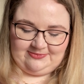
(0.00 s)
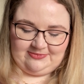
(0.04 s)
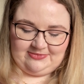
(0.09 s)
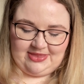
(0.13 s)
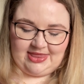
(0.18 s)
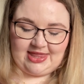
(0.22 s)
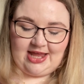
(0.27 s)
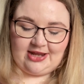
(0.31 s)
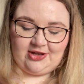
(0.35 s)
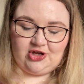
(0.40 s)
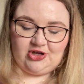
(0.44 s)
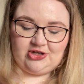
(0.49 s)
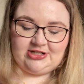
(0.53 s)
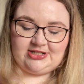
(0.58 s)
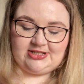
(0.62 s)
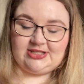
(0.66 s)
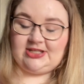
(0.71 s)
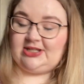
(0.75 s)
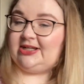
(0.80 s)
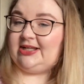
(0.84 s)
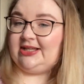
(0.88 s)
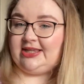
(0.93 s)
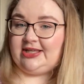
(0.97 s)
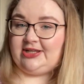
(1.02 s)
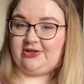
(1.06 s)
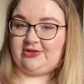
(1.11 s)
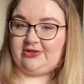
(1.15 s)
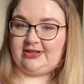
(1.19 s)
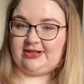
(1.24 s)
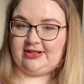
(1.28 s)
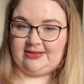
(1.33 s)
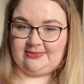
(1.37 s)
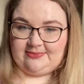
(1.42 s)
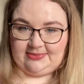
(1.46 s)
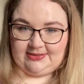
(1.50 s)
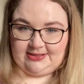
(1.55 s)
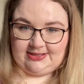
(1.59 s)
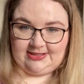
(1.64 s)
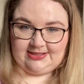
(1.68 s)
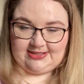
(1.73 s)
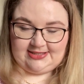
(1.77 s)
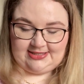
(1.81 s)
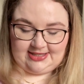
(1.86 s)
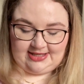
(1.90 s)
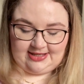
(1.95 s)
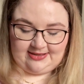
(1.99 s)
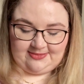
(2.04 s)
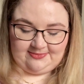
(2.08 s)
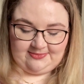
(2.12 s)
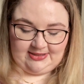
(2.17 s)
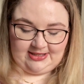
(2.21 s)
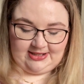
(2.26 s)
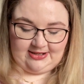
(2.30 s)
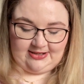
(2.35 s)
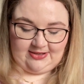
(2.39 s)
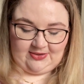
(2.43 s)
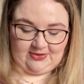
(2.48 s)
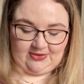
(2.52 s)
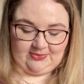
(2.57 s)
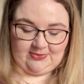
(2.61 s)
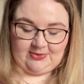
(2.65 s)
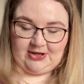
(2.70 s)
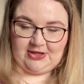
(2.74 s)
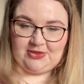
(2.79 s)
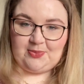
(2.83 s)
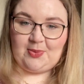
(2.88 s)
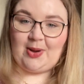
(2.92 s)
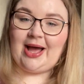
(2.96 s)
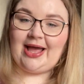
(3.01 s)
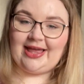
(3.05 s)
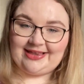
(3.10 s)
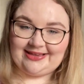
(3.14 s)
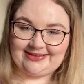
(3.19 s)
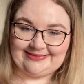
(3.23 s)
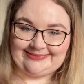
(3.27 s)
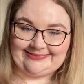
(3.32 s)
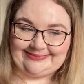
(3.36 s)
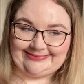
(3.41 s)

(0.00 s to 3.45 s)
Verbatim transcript: thank God it's got glitter in it because that made it all worthwhile.